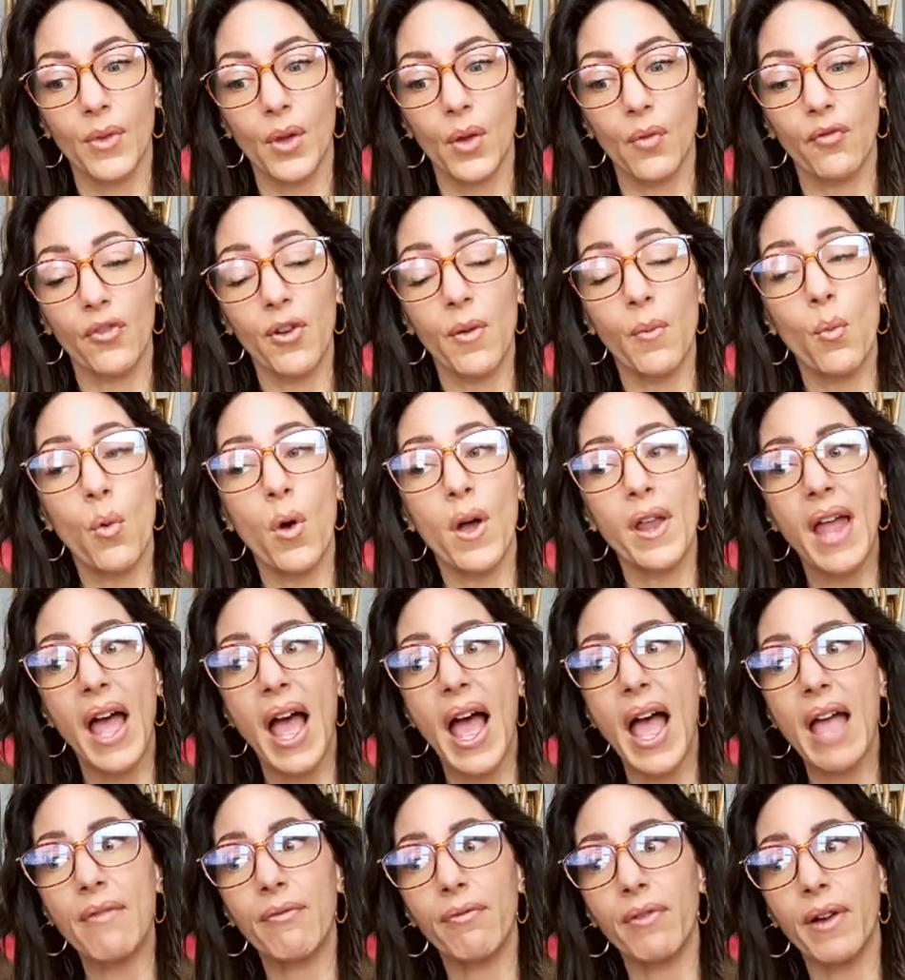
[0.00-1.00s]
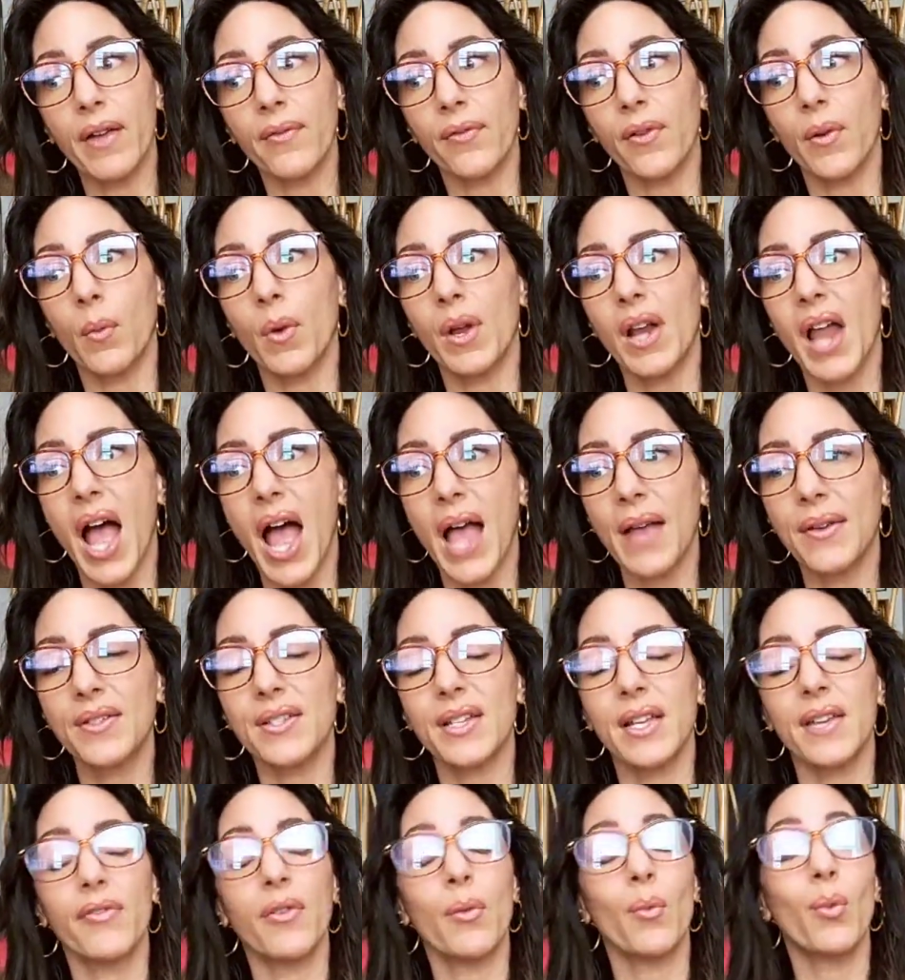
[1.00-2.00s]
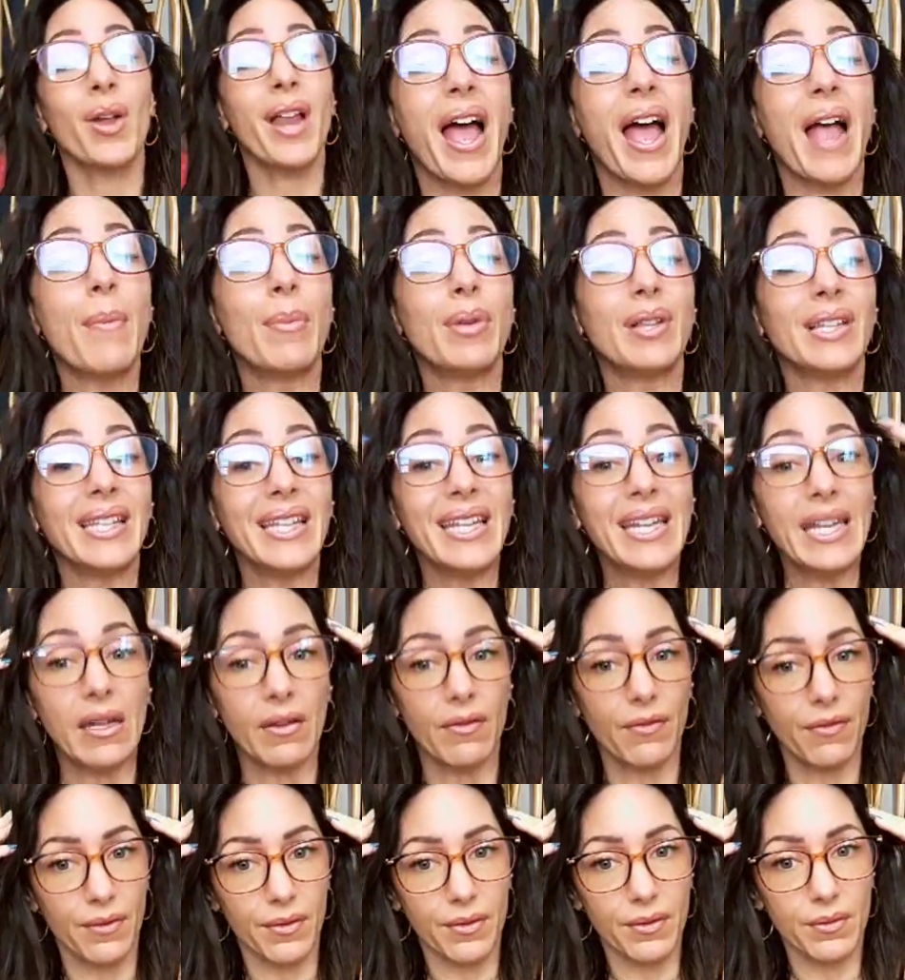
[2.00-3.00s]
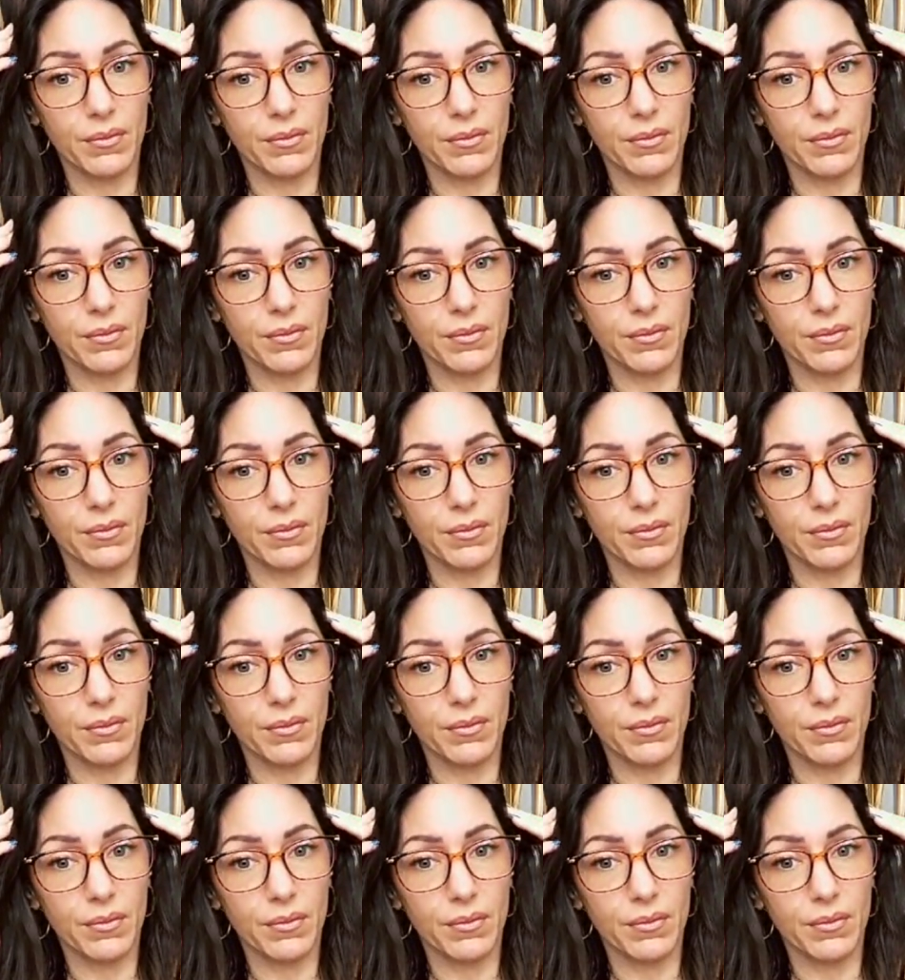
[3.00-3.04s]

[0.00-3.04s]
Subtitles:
From what I've read, from what I've studied, from what believe,